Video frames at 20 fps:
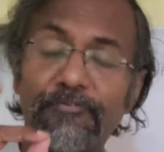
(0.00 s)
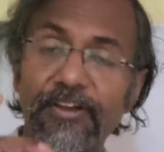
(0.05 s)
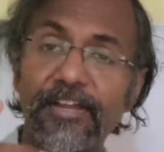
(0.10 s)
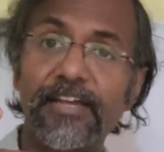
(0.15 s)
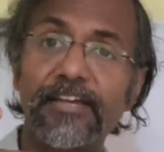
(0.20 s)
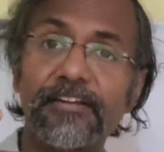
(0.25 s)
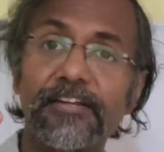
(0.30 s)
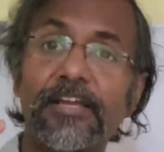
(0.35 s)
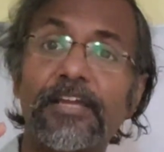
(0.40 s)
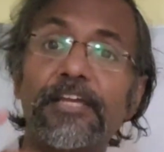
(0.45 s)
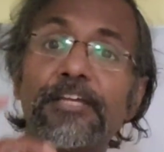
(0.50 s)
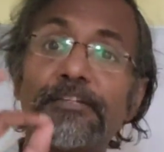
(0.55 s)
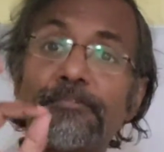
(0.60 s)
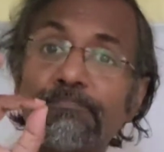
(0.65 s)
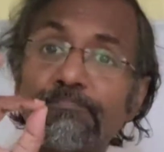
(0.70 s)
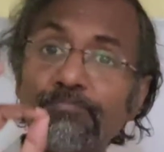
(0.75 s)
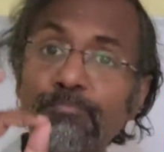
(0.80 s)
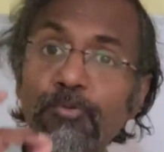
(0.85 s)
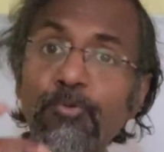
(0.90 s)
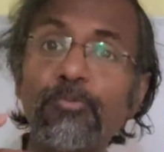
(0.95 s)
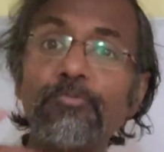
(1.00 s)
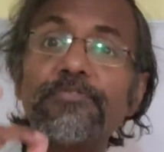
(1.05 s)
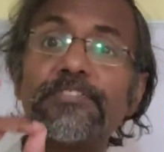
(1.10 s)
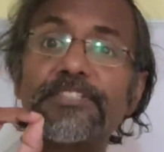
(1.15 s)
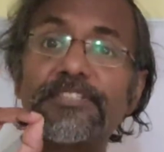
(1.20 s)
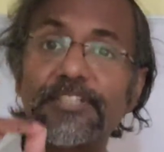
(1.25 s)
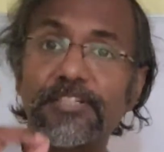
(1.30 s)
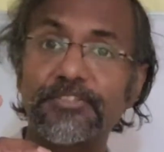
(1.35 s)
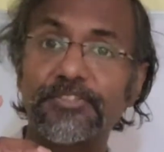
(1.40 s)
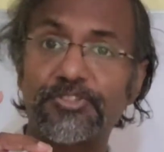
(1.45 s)
where it moves
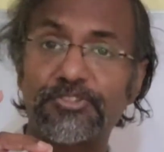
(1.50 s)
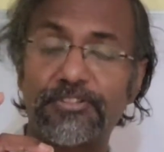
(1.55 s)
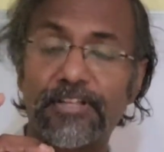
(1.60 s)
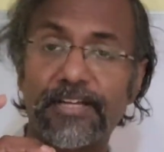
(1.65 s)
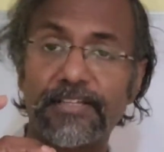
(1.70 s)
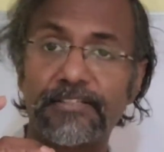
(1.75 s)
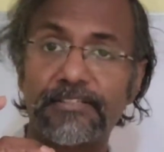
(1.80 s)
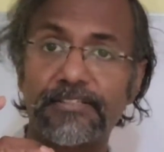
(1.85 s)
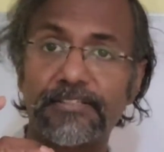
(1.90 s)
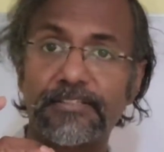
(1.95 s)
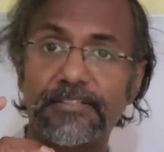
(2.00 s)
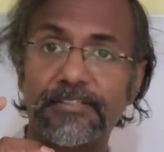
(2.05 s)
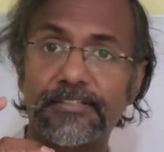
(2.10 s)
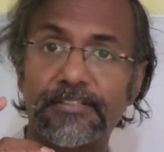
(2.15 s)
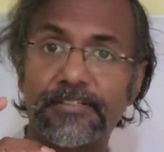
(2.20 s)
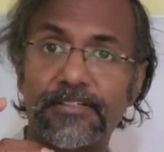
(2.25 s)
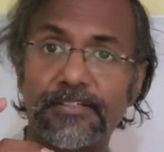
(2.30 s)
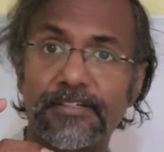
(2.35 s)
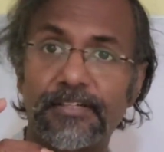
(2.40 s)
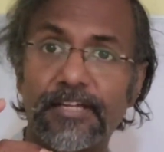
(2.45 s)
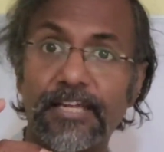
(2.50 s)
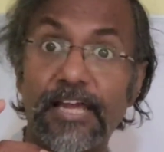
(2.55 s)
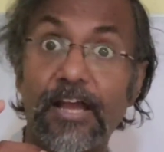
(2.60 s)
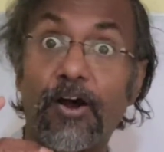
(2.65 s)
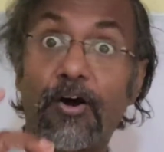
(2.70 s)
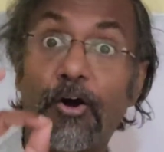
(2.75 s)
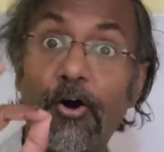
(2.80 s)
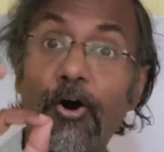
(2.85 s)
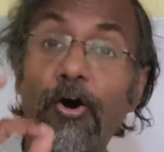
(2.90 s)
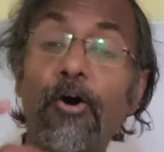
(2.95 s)
such that
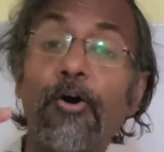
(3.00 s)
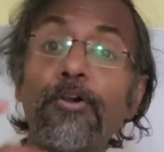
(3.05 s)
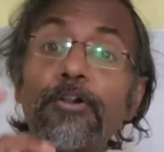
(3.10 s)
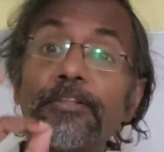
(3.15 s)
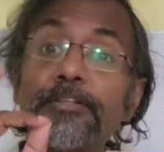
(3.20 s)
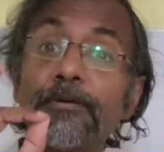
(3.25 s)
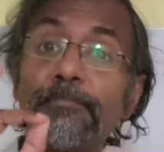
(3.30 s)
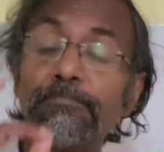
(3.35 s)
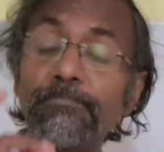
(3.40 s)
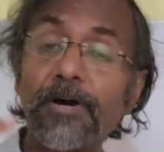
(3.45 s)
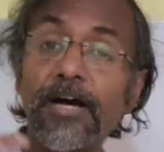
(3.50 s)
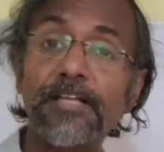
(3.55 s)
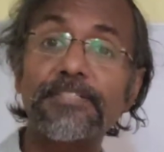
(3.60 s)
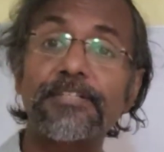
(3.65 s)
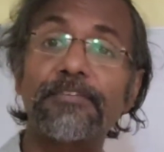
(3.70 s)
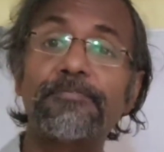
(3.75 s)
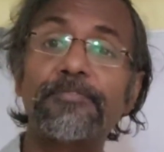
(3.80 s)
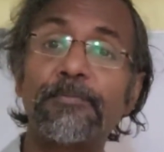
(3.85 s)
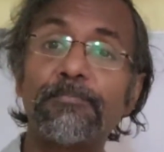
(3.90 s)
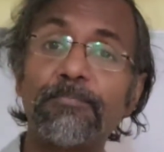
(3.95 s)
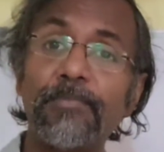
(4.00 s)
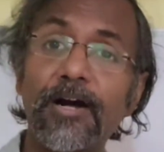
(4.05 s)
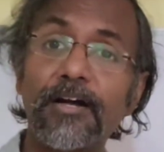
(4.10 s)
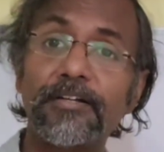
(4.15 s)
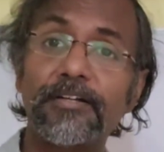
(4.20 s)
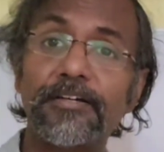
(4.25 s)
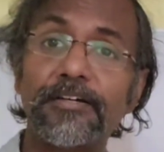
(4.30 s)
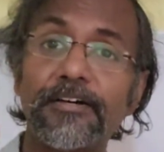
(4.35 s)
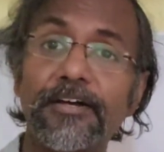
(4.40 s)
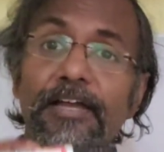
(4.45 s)
all the mass of the
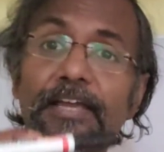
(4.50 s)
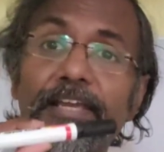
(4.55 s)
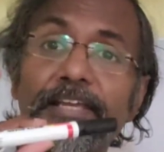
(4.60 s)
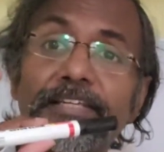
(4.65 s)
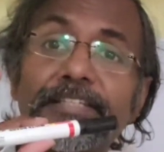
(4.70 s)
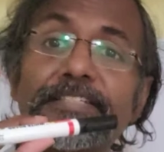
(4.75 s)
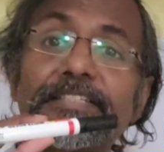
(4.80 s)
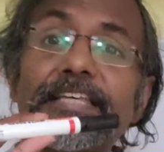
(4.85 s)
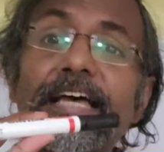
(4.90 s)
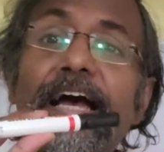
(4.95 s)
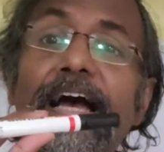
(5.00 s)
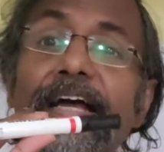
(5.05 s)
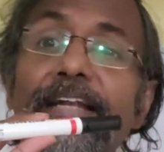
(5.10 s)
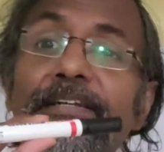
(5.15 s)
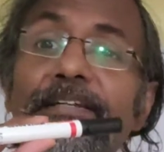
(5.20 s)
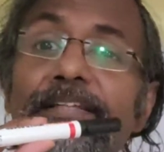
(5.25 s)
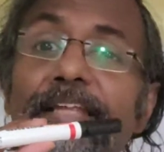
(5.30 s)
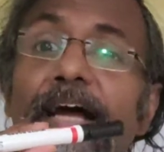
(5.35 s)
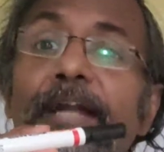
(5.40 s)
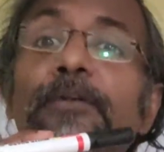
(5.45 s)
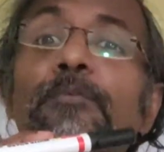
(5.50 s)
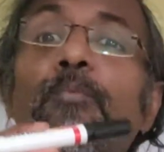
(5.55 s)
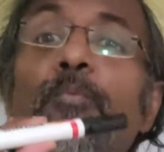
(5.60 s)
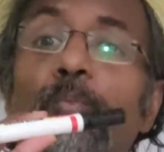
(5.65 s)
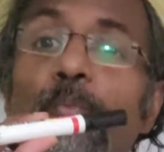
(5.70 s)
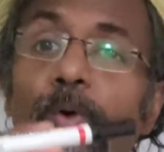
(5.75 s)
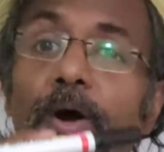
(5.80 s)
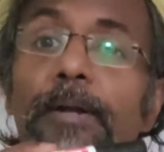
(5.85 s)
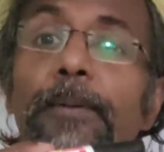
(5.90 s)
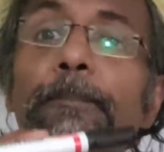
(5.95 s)
marker is at that
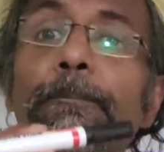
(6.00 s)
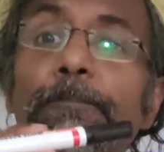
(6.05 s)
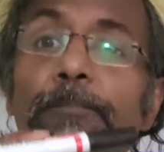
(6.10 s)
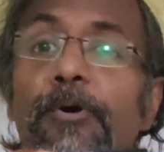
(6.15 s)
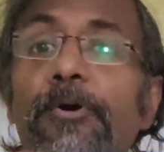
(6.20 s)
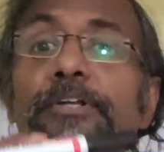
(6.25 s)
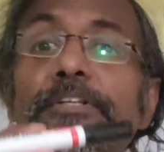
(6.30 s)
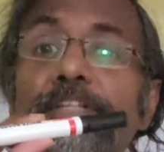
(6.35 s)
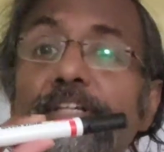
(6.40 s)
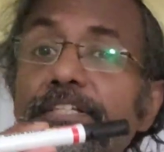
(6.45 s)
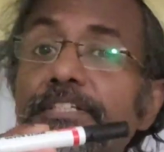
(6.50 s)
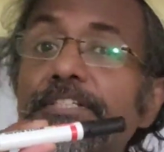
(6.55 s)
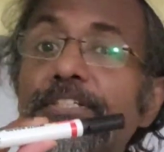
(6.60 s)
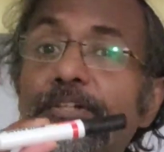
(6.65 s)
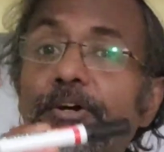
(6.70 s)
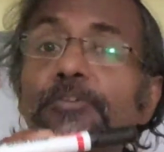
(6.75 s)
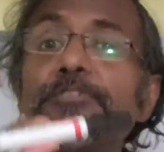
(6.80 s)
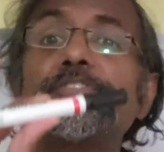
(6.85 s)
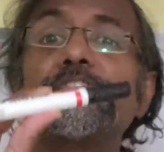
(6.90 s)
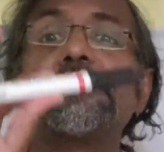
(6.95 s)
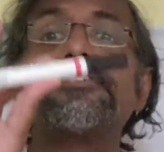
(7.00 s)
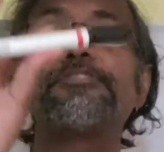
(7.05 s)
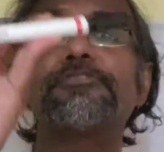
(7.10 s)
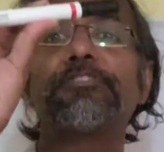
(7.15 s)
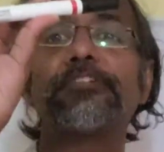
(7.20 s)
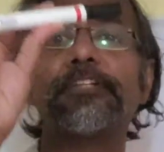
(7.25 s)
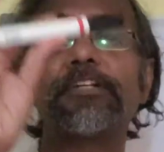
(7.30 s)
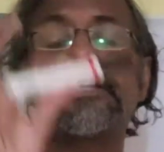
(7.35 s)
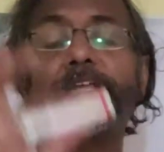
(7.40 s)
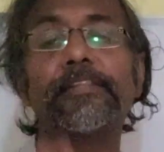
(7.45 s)
one point, is
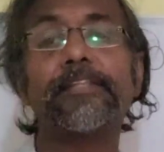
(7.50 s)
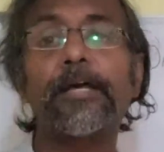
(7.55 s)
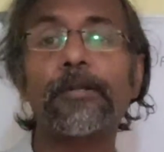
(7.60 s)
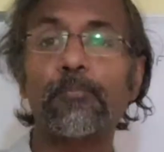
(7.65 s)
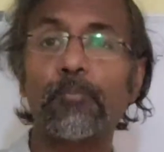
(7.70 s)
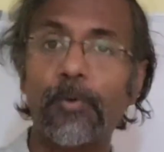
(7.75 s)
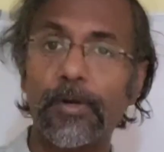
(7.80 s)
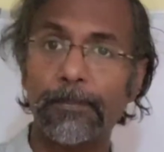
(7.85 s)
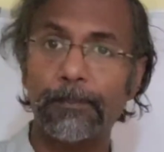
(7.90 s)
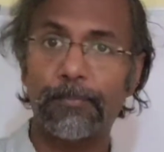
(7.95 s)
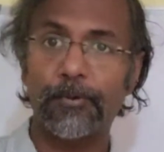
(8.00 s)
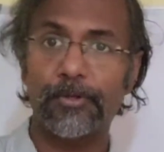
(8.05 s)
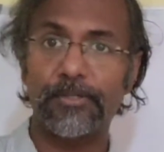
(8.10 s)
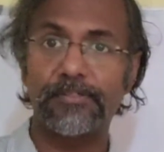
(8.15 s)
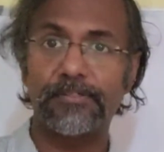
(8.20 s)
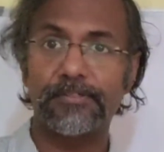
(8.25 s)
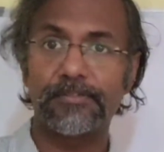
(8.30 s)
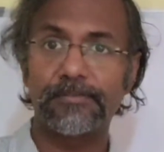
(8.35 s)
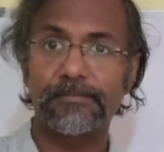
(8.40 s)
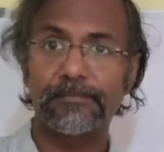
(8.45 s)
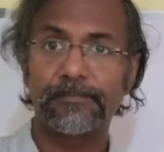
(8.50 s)
concentrated at that one point.